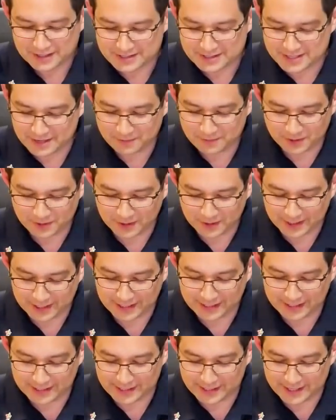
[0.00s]

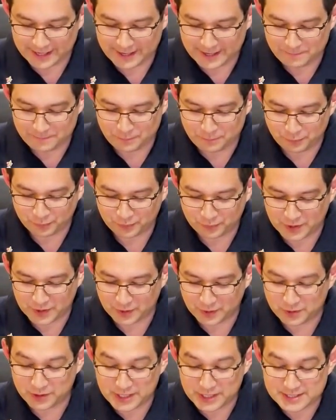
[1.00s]
definitely,
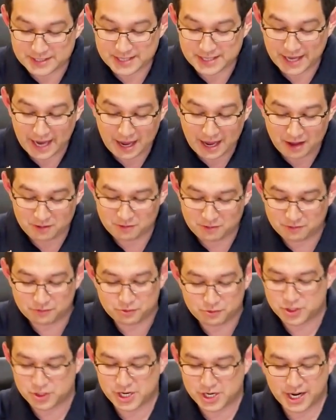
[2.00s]
things have
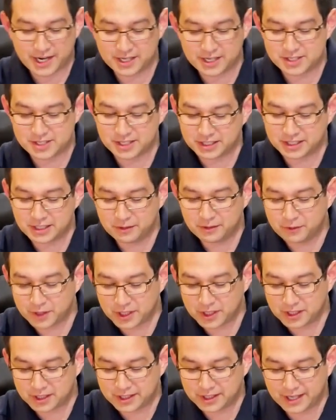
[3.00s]
changed
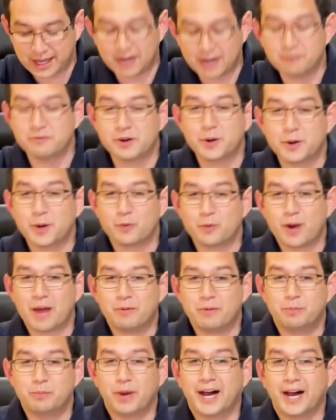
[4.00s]
significantly at a very rapid
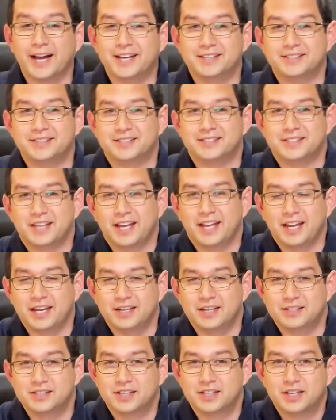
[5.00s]
pace. And
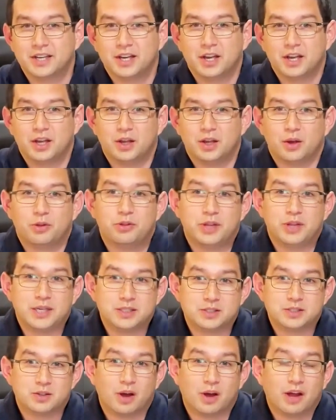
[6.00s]
things
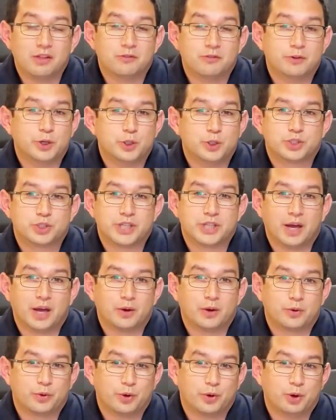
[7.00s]
like the Virtual Scout
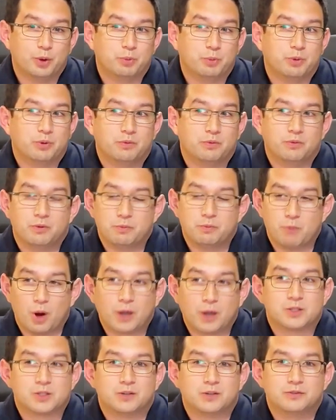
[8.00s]
Group and
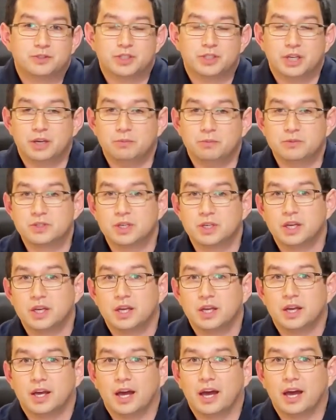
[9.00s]
Microsoft
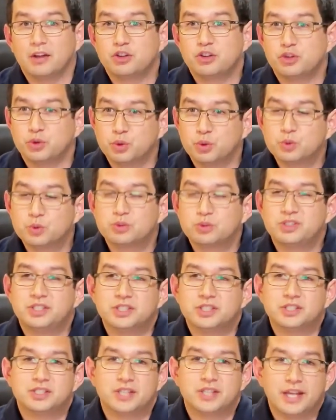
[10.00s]
Teams are tools
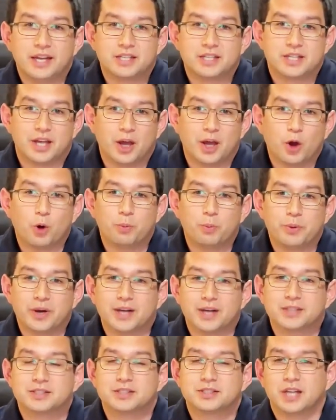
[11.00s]
just there to help
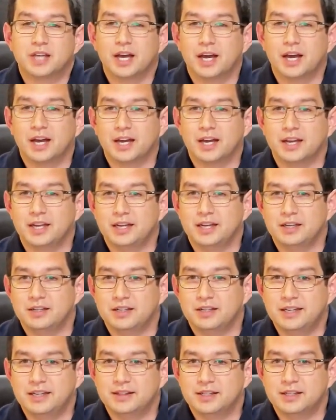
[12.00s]
us
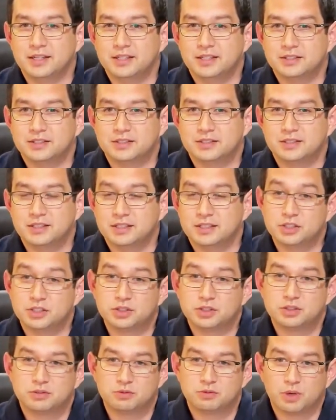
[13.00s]
in
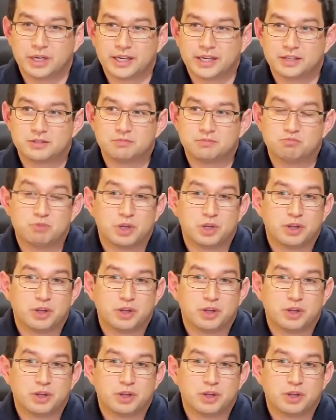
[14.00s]
this, I guess,